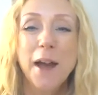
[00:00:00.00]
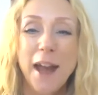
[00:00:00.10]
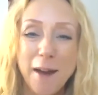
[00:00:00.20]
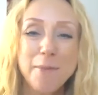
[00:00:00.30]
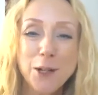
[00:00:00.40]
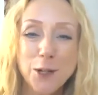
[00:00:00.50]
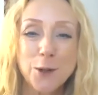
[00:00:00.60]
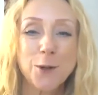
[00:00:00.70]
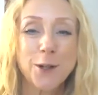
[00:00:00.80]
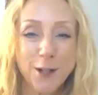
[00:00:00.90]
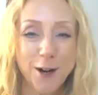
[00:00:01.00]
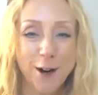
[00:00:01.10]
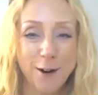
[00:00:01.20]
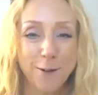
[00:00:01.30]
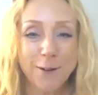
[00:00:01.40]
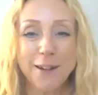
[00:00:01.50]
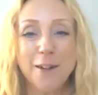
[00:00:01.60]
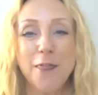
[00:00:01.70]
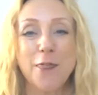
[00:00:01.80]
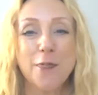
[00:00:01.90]
immature child
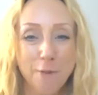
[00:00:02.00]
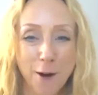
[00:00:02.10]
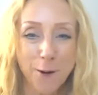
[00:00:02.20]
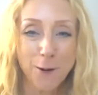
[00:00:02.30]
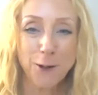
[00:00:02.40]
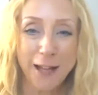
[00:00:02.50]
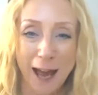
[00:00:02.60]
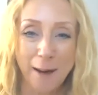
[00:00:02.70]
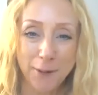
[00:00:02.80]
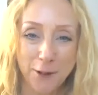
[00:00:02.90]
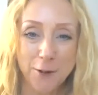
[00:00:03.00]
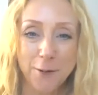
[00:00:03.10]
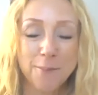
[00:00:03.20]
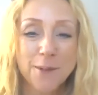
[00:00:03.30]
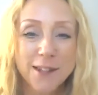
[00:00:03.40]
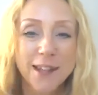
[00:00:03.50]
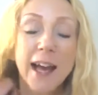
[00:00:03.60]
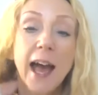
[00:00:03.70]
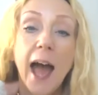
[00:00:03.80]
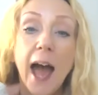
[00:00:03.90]
that throws tantrums,
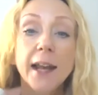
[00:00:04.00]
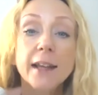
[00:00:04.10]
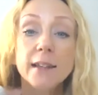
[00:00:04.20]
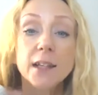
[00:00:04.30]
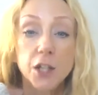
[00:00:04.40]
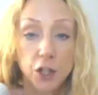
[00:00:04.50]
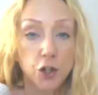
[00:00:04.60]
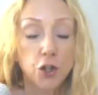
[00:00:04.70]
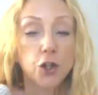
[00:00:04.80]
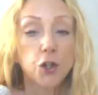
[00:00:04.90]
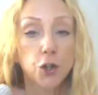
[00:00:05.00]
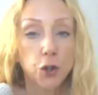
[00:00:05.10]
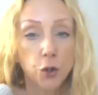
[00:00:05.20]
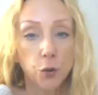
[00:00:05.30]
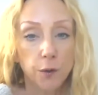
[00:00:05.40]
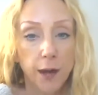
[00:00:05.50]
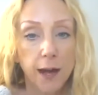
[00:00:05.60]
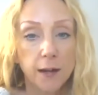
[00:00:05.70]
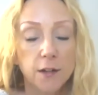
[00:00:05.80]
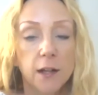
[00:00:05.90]
and it's conditioned to do
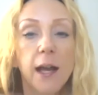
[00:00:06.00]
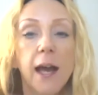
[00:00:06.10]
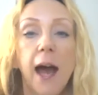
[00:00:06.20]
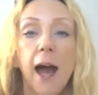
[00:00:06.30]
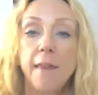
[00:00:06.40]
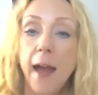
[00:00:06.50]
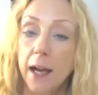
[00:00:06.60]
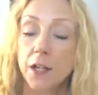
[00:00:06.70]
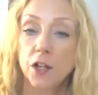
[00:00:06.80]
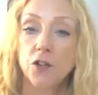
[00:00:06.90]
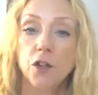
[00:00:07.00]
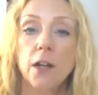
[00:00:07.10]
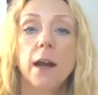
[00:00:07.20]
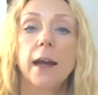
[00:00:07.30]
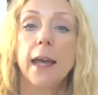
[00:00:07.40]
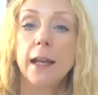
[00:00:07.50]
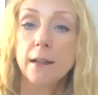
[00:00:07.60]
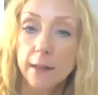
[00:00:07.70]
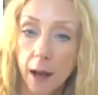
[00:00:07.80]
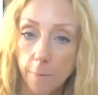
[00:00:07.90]
that. And that conditioning, again,
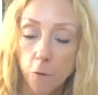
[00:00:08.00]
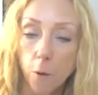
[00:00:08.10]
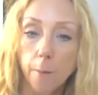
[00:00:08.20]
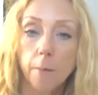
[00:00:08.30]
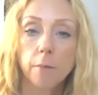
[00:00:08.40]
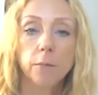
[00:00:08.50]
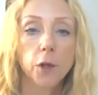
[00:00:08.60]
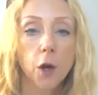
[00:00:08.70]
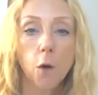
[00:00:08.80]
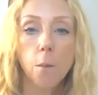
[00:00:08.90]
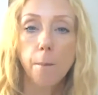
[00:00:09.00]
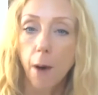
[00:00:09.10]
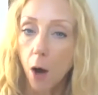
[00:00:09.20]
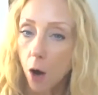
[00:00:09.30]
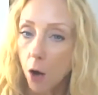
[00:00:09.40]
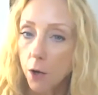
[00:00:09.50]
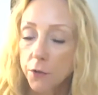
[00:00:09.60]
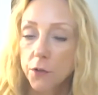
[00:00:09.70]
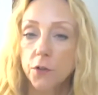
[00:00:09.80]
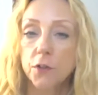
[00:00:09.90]
has come from, you know,
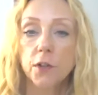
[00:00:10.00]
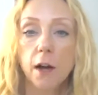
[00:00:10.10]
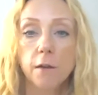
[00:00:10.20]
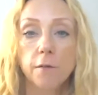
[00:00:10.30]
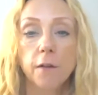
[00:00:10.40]
past stuff,